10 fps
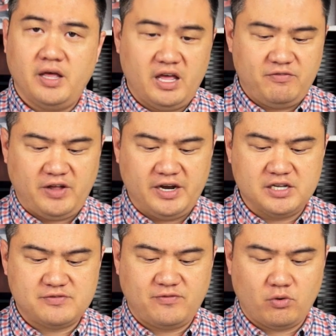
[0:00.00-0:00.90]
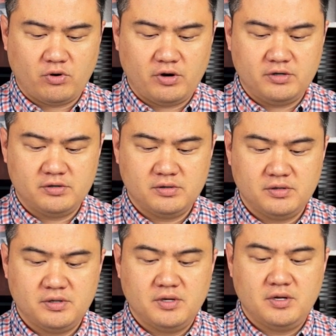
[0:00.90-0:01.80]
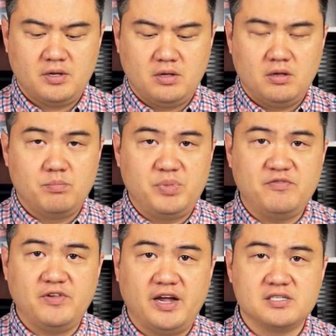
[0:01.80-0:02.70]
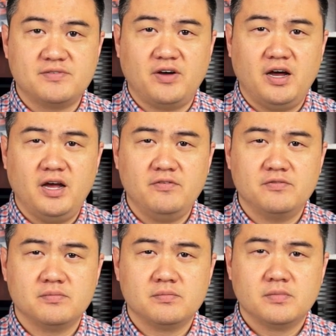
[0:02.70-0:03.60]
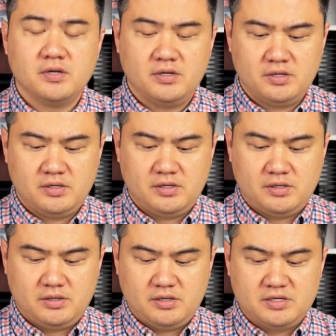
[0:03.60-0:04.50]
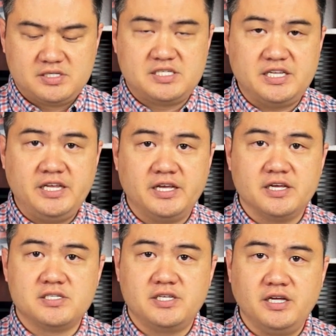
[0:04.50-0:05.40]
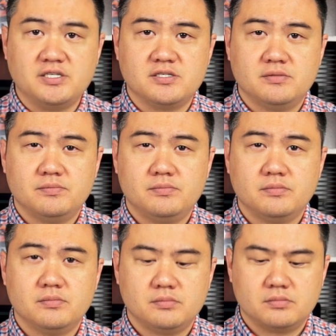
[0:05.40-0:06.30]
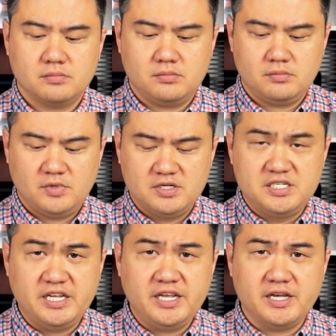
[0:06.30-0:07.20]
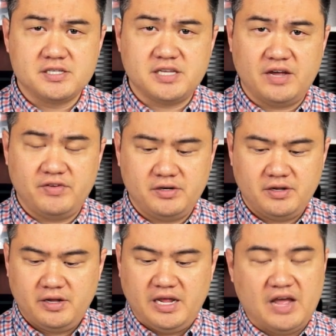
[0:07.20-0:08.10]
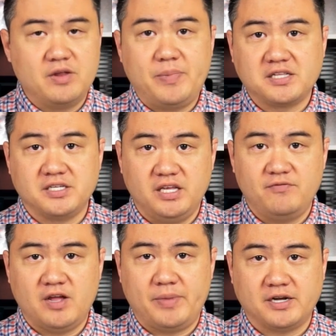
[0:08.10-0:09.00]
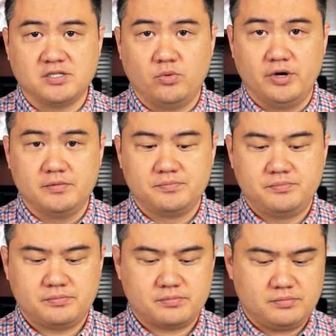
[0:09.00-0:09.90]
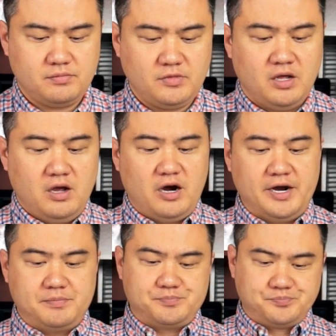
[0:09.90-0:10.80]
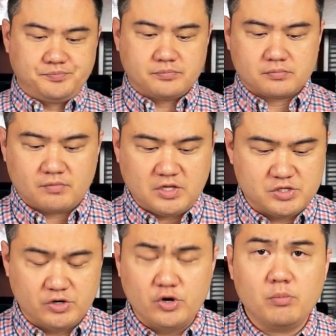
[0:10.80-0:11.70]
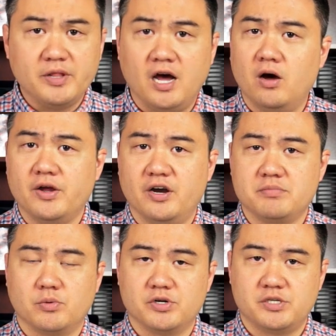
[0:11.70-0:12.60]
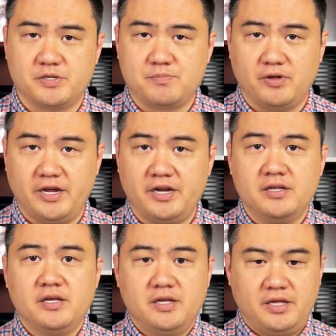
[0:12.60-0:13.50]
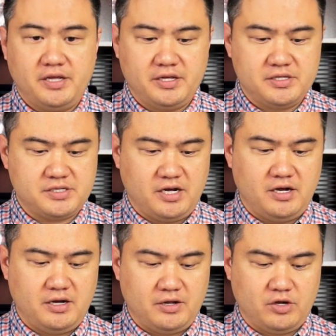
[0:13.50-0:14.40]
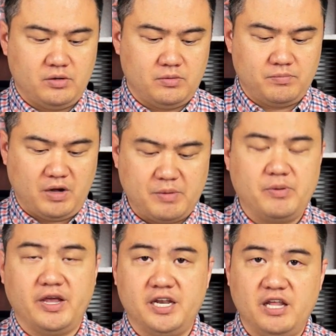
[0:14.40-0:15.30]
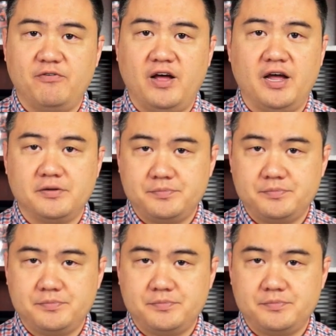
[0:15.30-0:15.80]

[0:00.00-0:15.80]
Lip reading: A flat is 4, B flat is 5, C is 6, D is 7, and then back to E flat, back to 1. All right. So normally how Here I Am to Worship is played is I'll be playing in E flat.